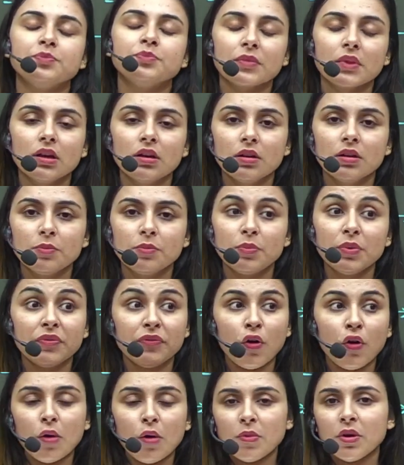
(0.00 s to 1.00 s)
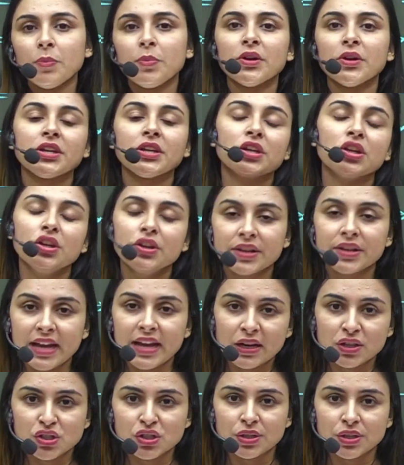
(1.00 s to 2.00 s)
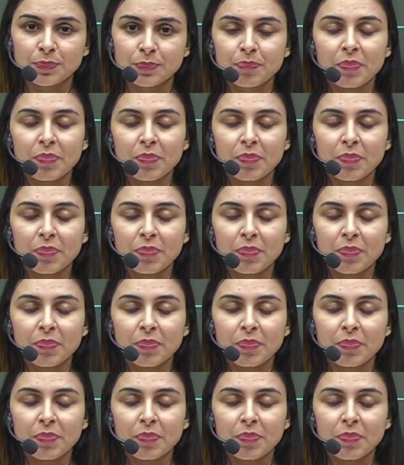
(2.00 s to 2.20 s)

uh, perform a particular reaction.